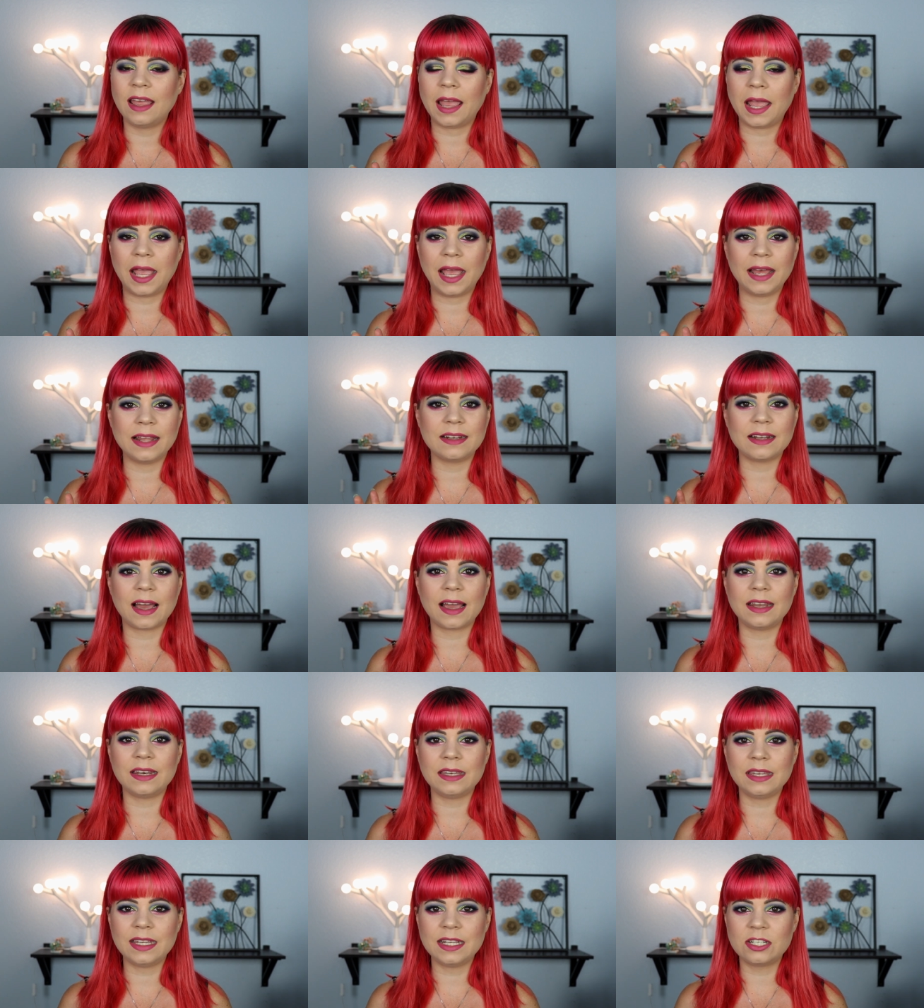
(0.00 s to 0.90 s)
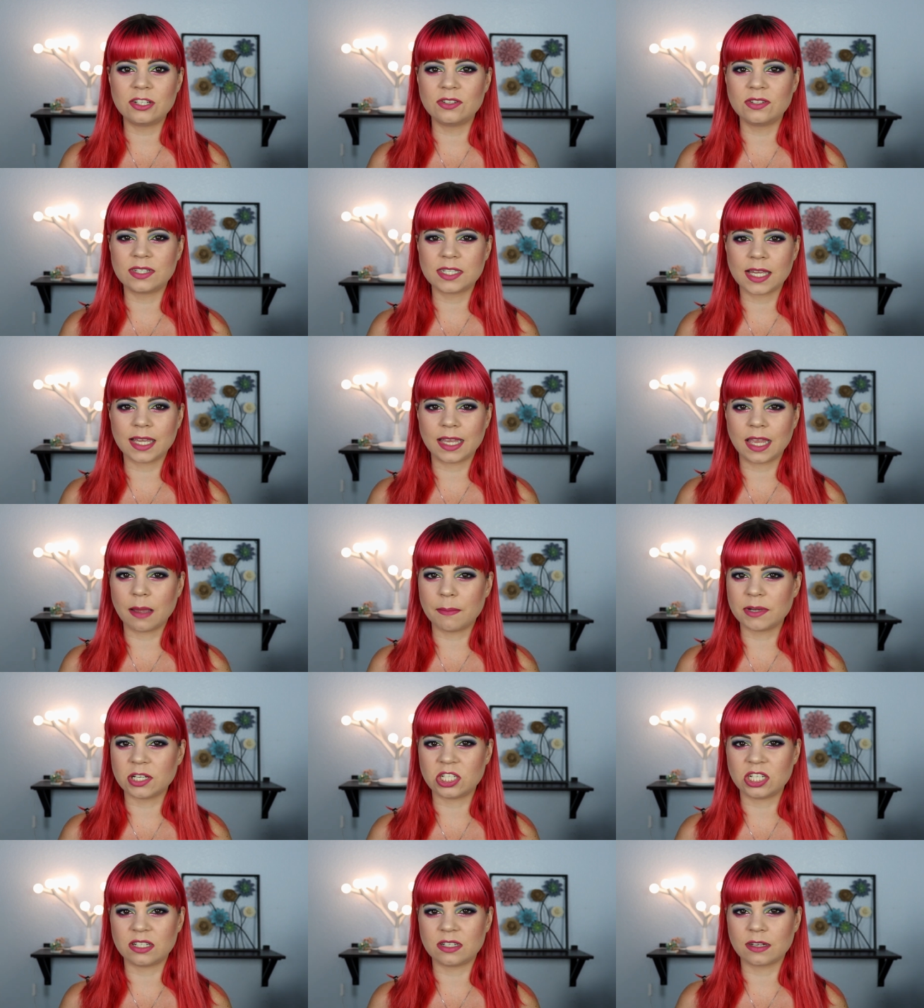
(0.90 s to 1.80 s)
and I need to just like get
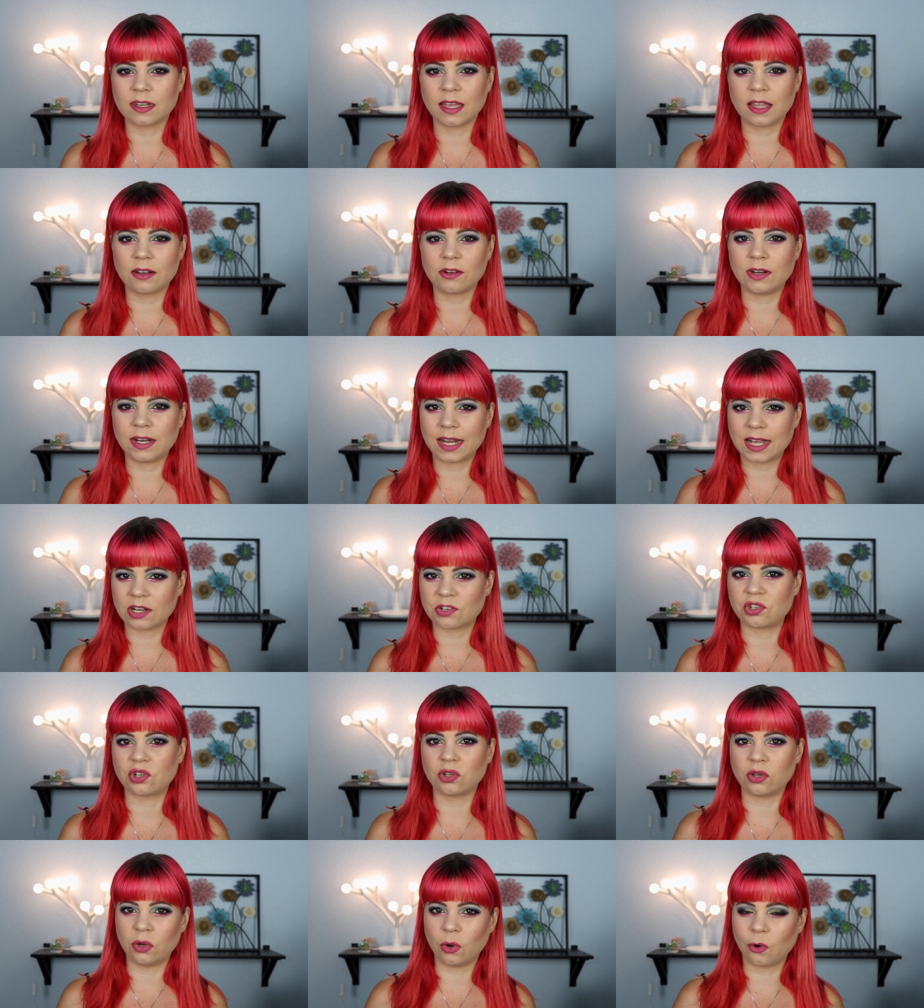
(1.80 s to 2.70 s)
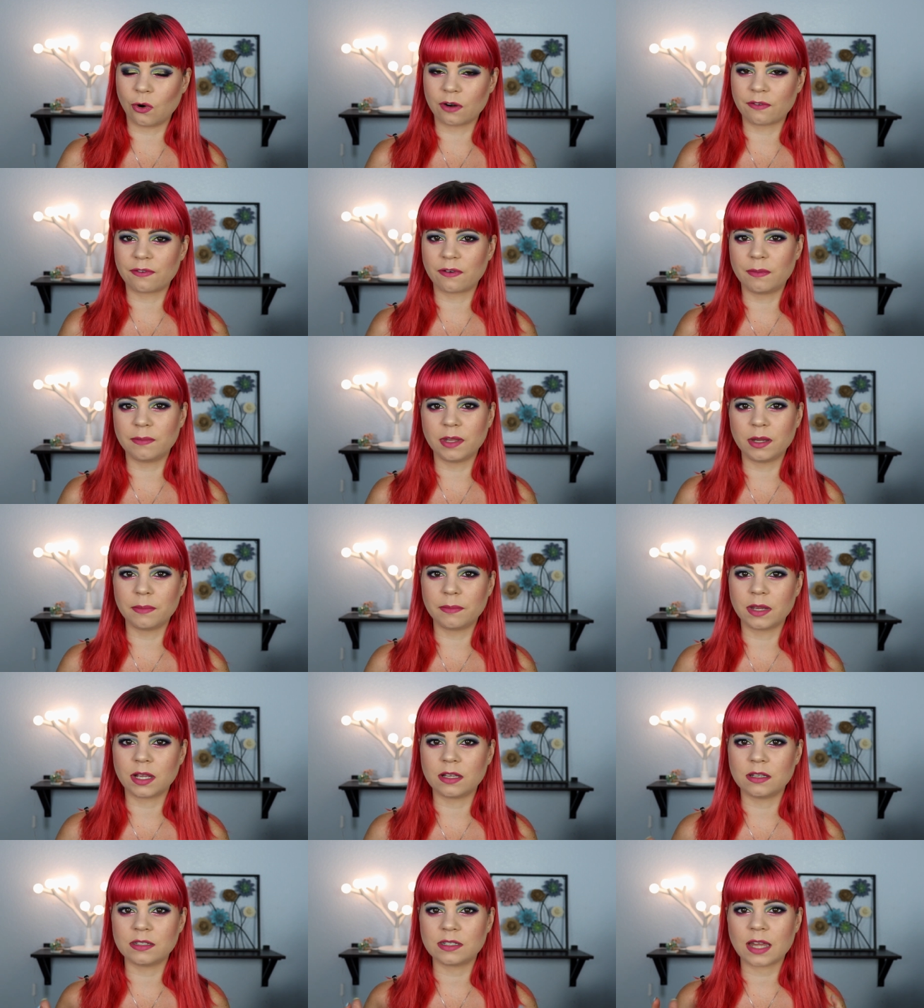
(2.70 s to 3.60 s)
my shit together and actually order from them
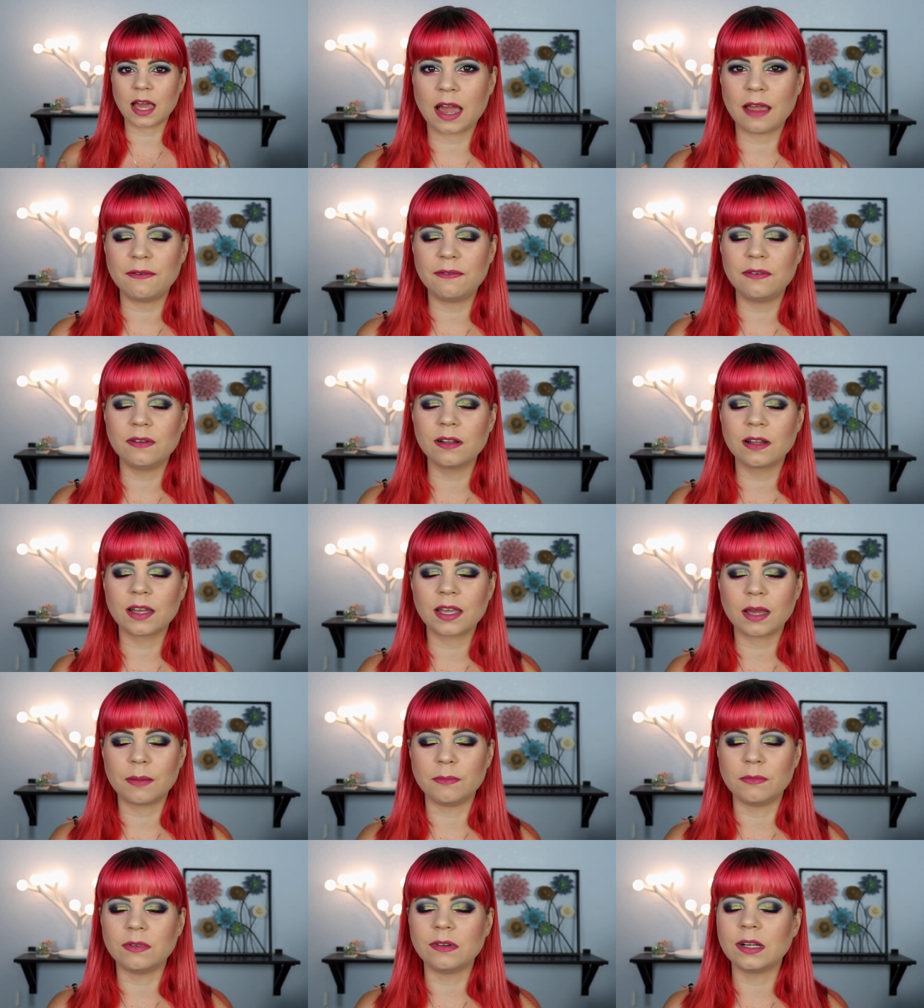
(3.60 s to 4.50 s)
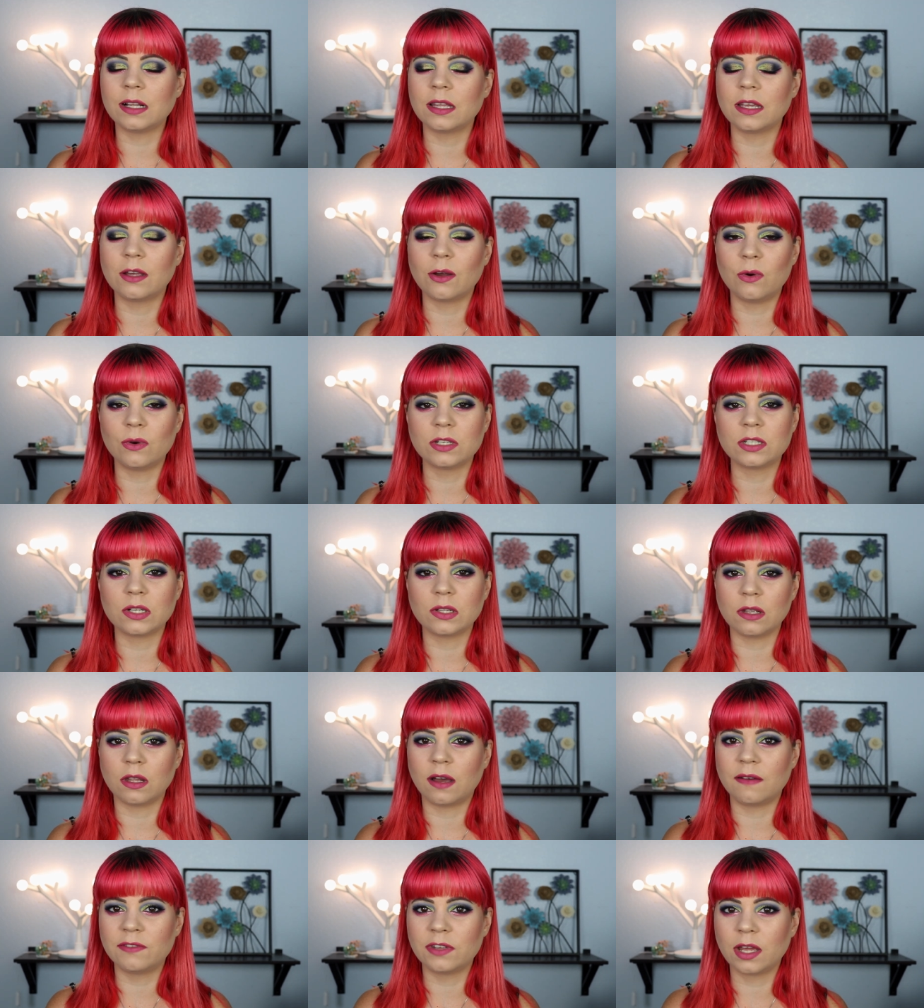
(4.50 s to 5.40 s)
because I feel like I'm really going to
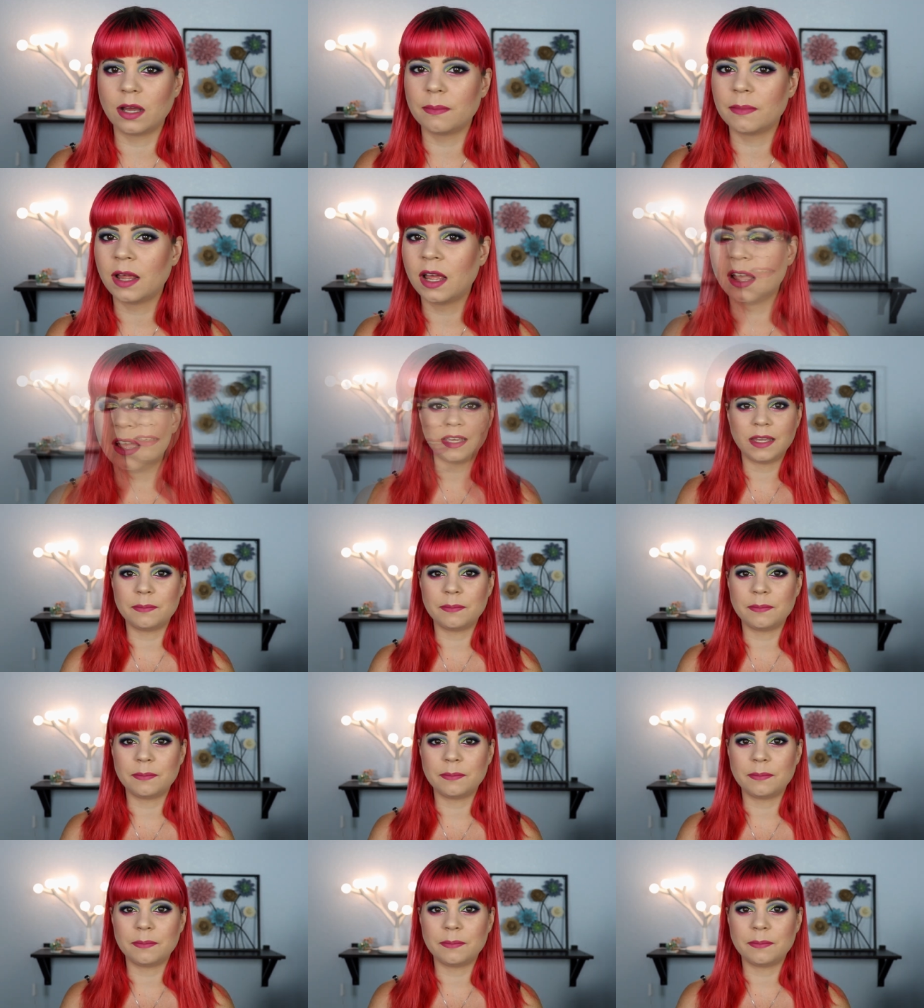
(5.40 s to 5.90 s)
love them.